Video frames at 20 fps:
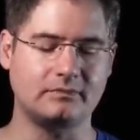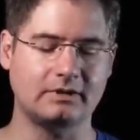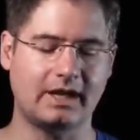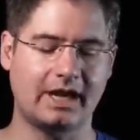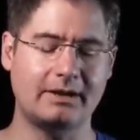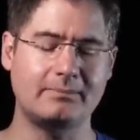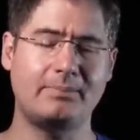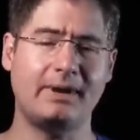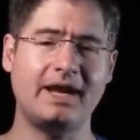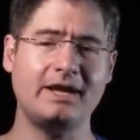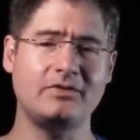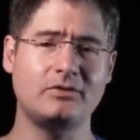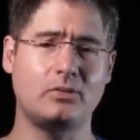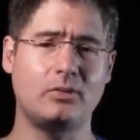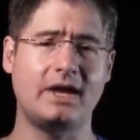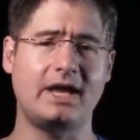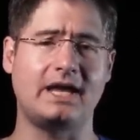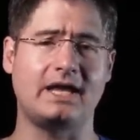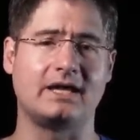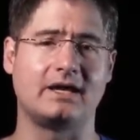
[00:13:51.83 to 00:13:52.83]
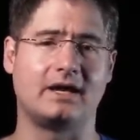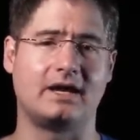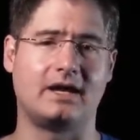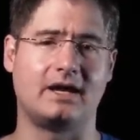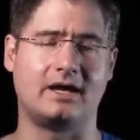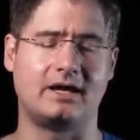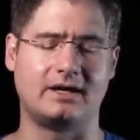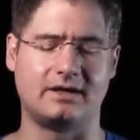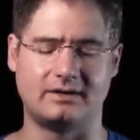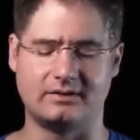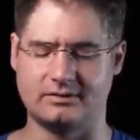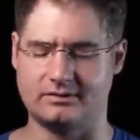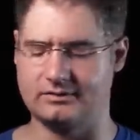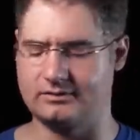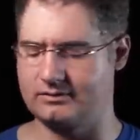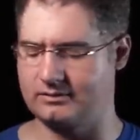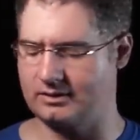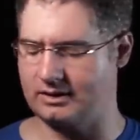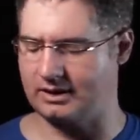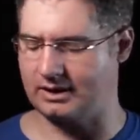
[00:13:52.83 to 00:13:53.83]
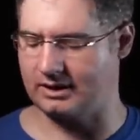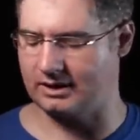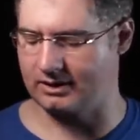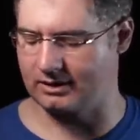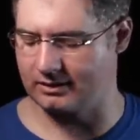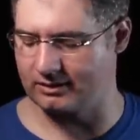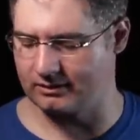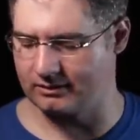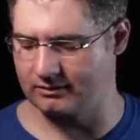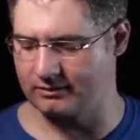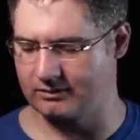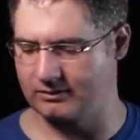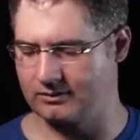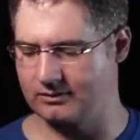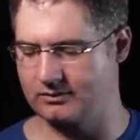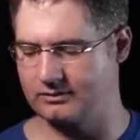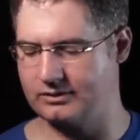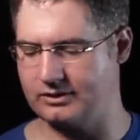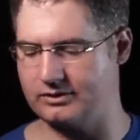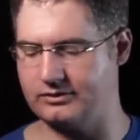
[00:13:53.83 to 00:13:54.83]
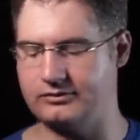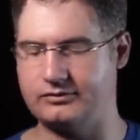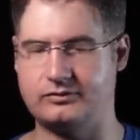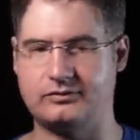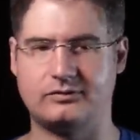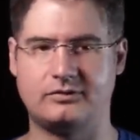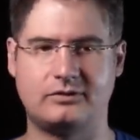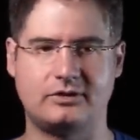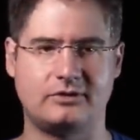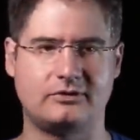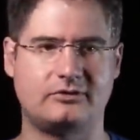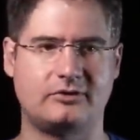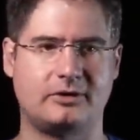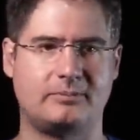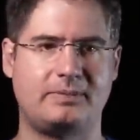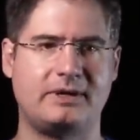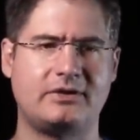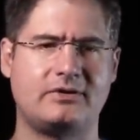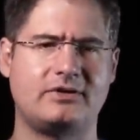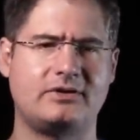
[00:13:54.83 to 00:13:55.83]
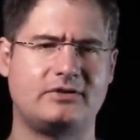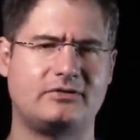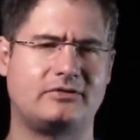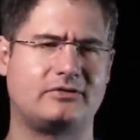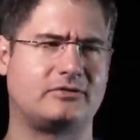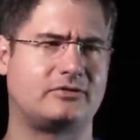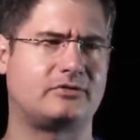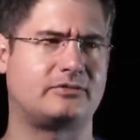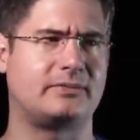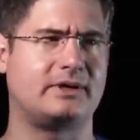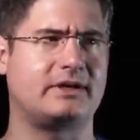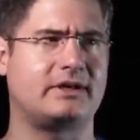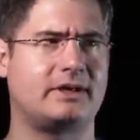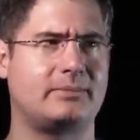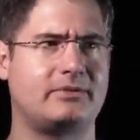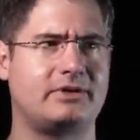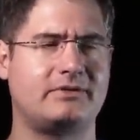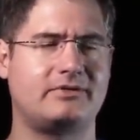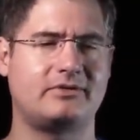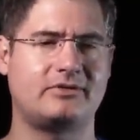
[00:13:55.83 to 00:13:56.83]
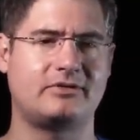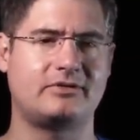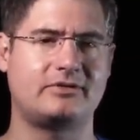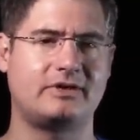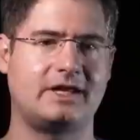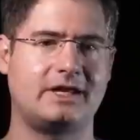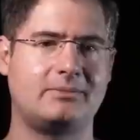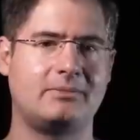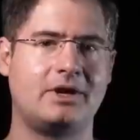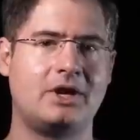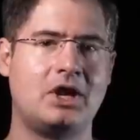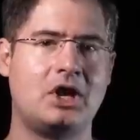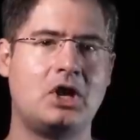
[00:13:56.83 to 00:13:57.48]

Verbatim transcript: And by the way, uh, uh, there's there's uh, Peter Nielsen Schmidt, I believe is his name,